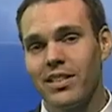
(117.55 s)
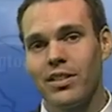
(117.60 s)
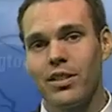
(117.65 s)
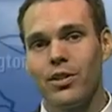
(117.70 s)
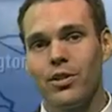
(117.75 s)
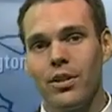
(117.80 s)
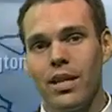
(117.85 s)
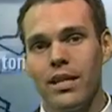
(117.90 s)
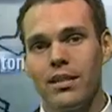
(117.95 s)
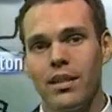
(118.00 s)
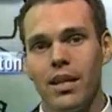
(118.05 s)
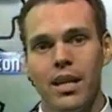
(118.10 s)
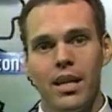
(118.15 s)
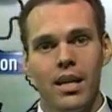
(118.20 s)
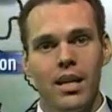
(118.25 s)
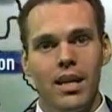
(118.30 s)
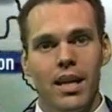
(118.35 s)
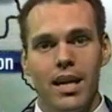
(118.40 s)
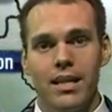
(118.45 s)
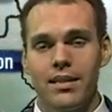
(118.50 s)
degrees.
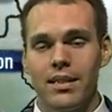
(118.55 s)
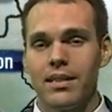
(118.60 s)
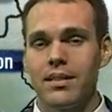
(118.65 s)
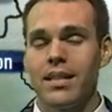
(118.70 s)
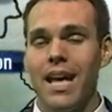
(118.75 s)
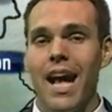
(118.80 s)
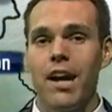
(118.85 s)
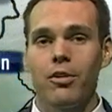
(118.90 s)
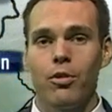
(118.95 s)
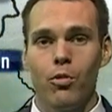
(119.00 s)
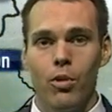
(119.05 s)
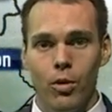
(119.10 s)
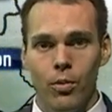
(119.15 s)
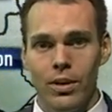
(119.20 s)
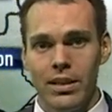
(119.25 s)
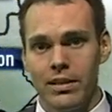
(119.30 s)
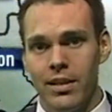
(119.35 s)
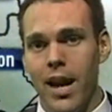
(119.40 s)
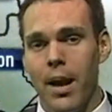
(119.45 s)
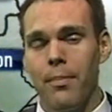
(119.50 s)
That's exactly where
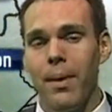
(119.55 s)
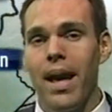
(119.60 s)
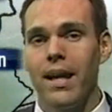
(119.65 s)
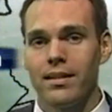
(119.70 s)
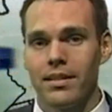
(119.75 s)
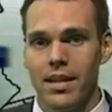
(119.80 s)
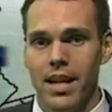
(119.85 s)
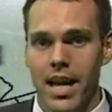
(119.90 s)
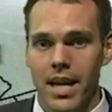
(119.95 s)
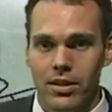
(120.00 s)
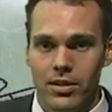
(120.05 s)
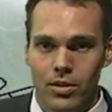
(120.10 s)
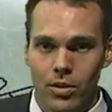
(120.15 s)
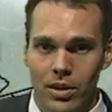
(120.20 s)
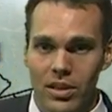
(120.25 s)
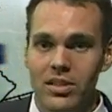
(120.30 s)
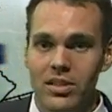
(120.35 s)
we top out today. So a